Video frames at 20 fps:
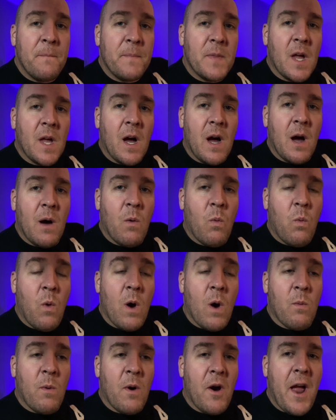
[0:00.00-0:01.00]
uh,
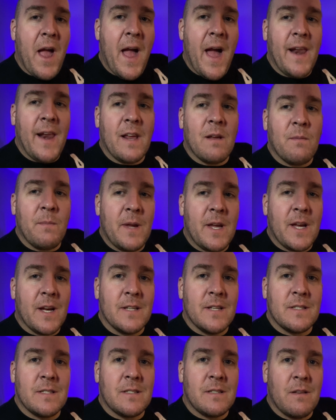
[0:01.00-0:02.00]
where we're heading
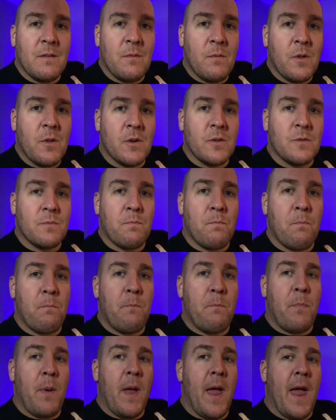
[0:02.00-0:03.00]
because there's
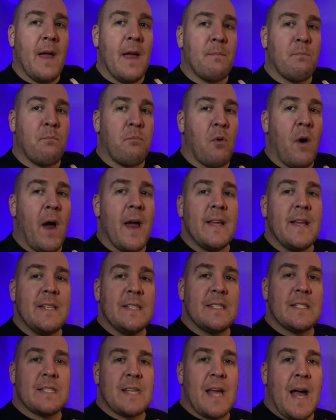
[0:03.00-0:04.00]
big,
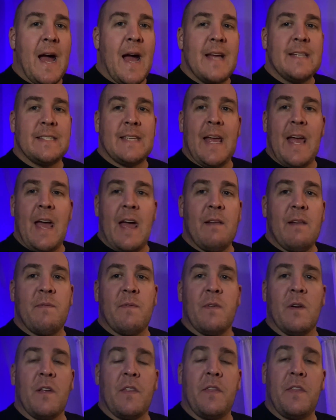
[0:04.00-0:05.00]
bright skies ahead
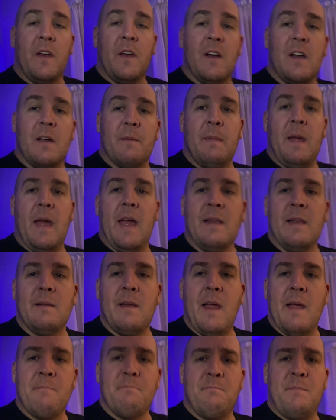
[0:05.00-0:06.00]
for Ethereum,
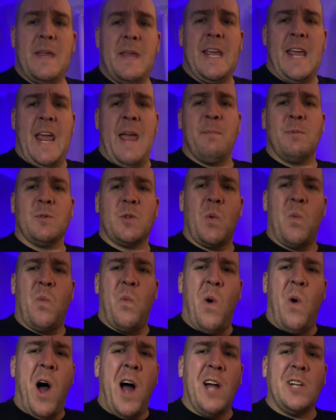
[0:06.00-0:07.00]
and, and being able to
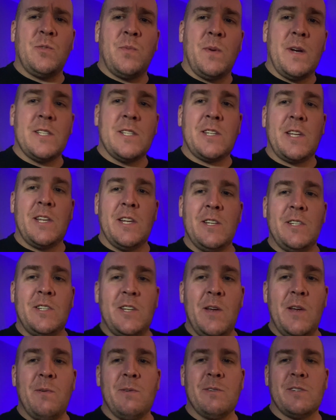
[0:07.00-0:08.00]
watch what it's going to
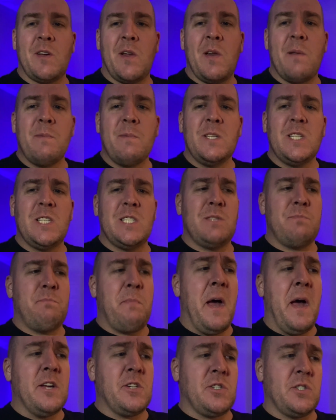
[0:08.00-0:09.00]
do is going to be
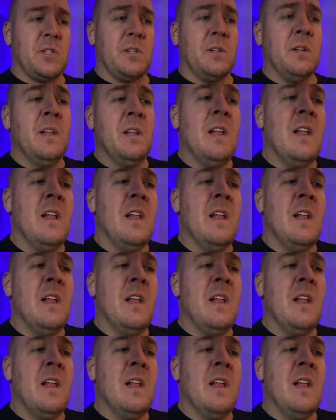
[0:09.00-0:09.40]
special.